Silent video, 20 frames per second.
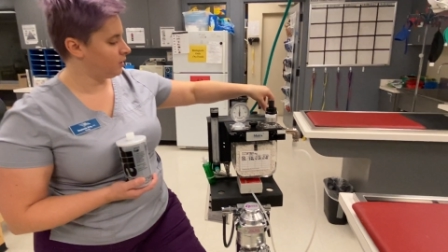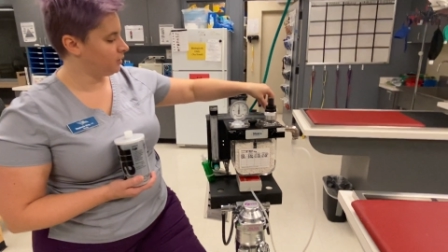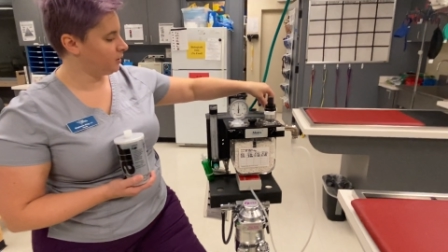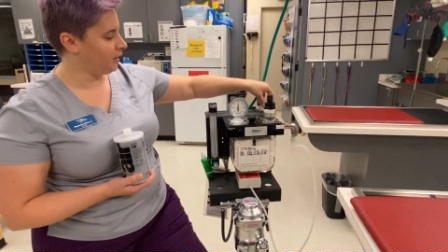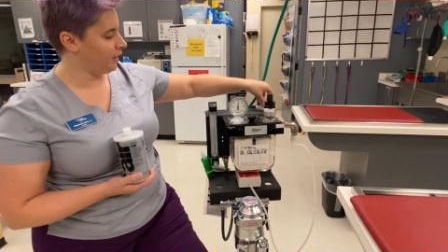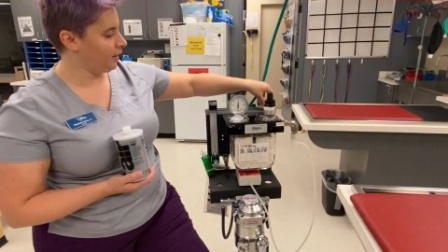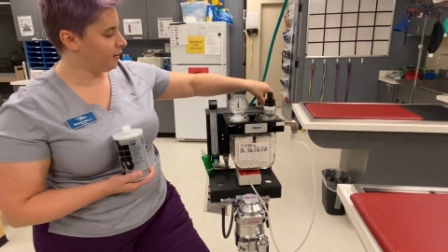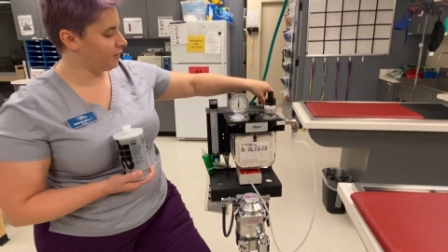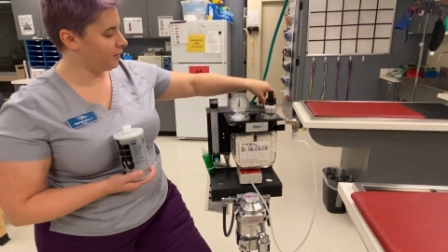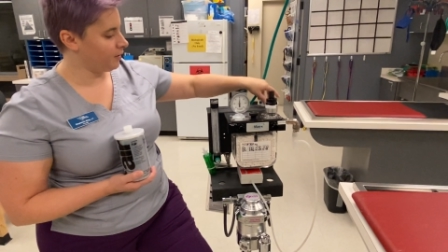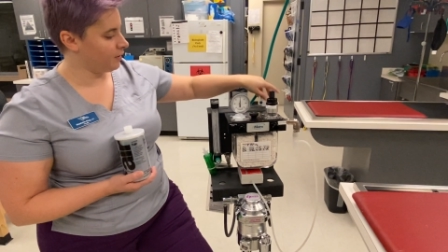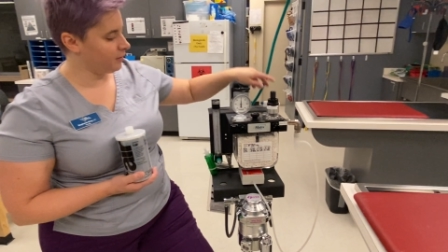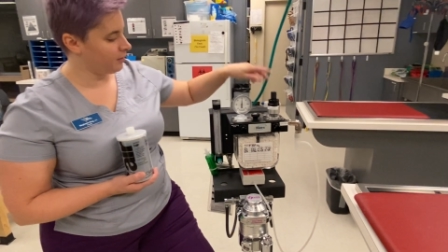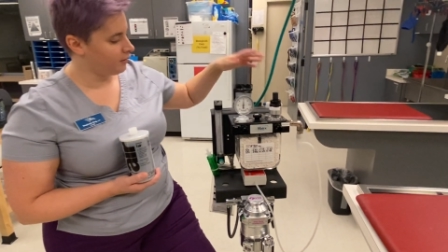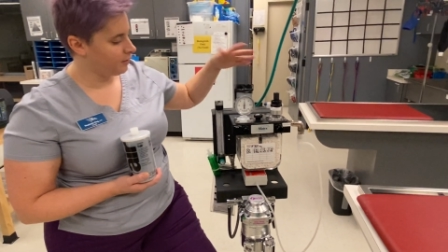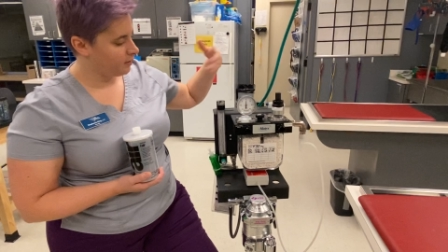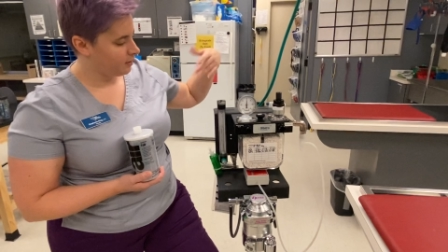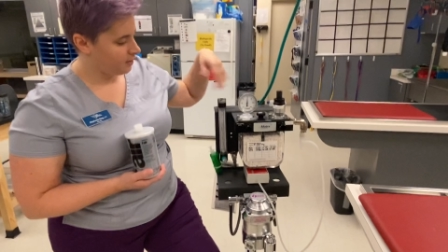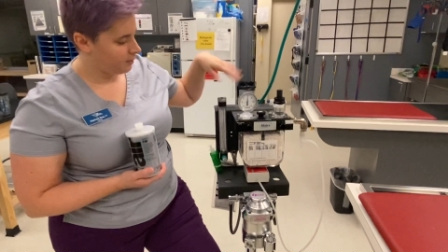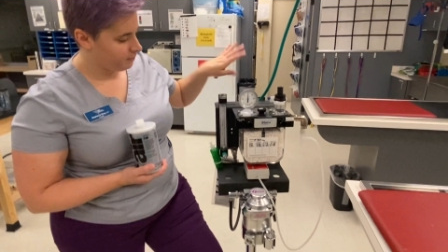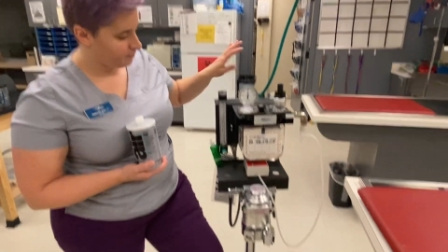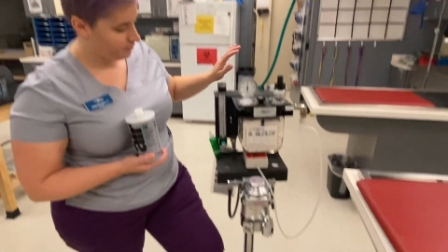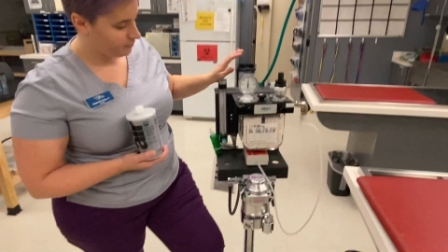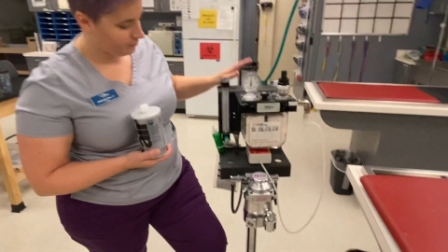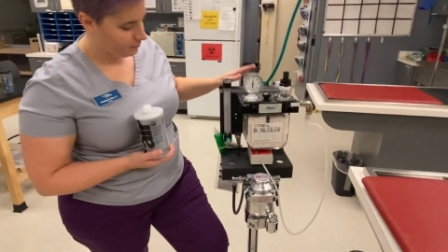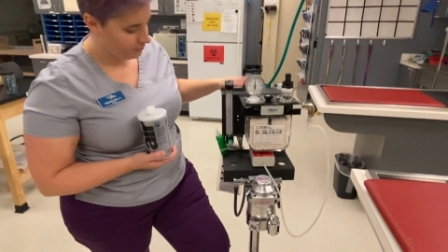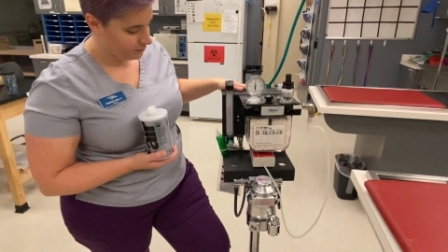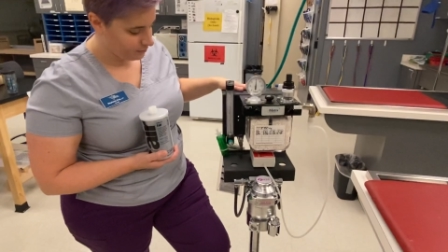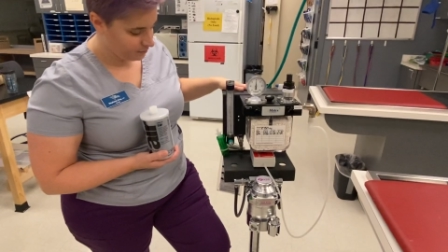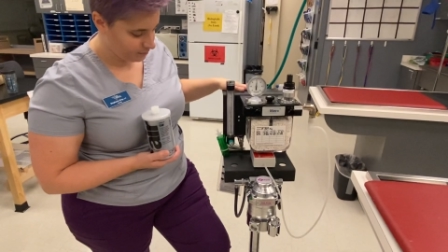later
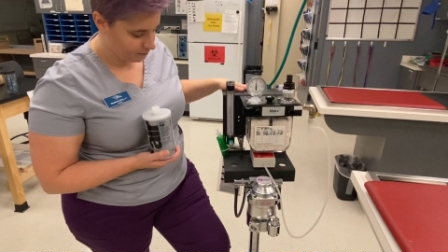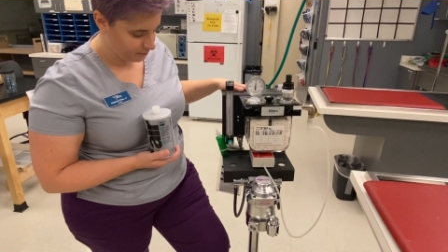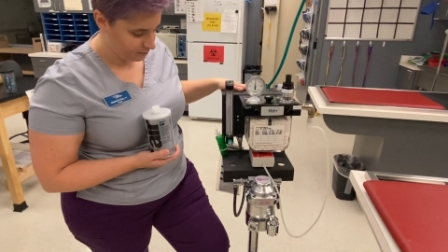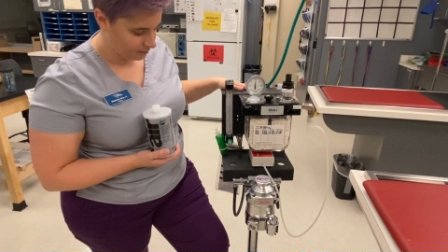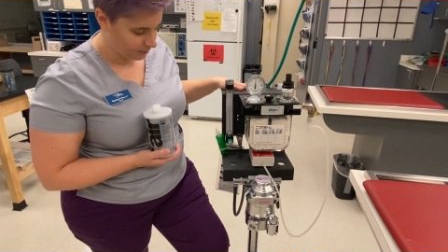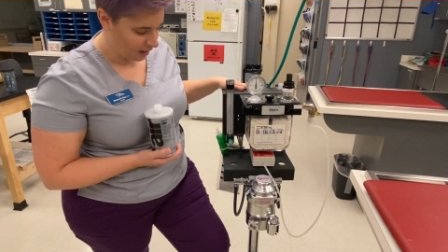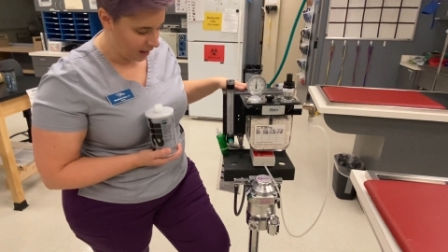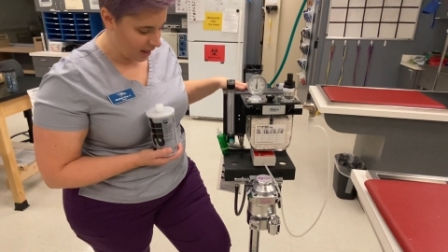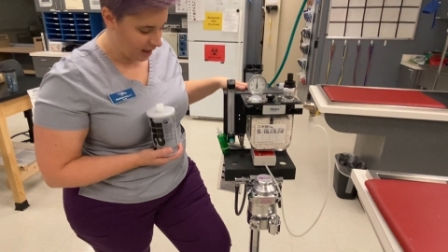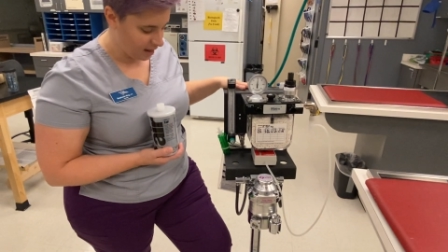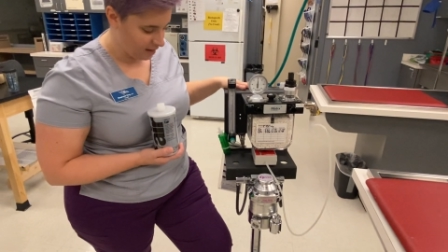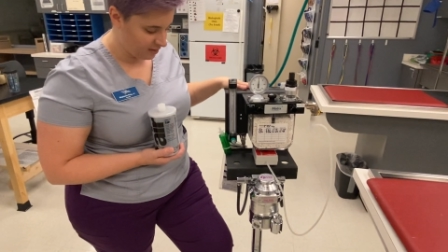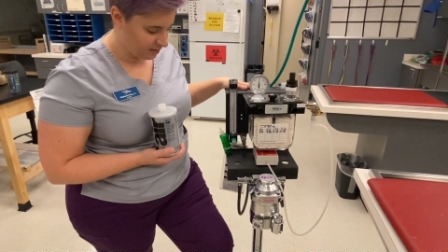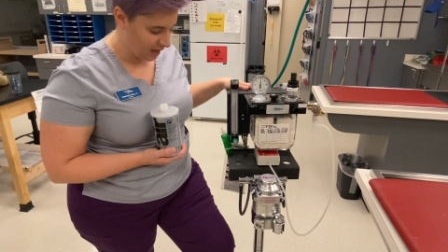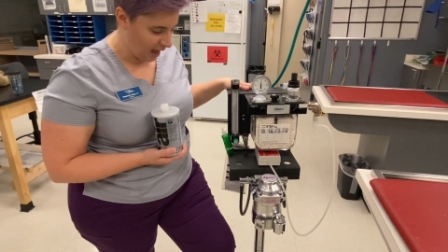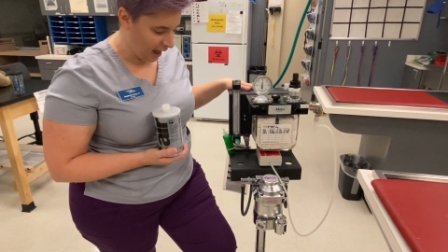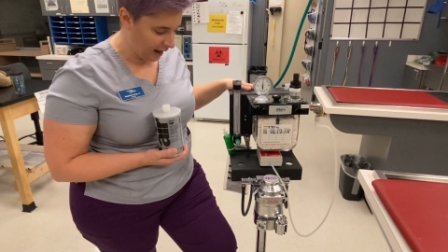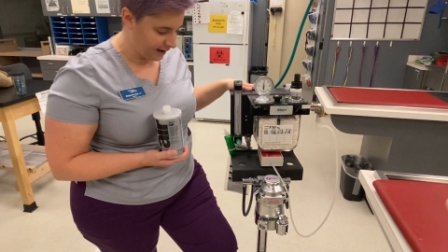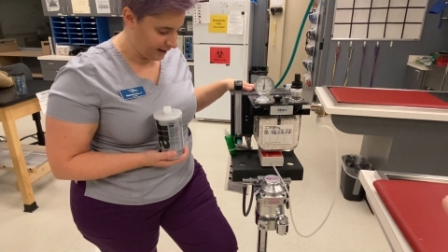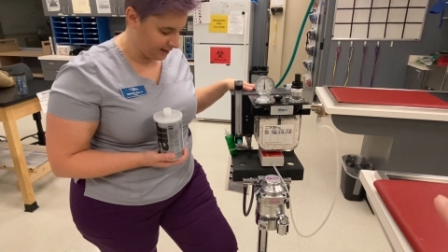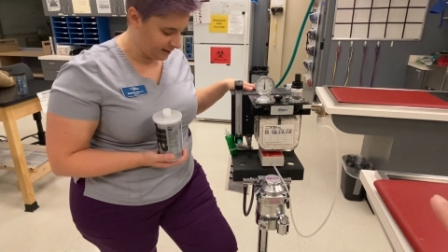and that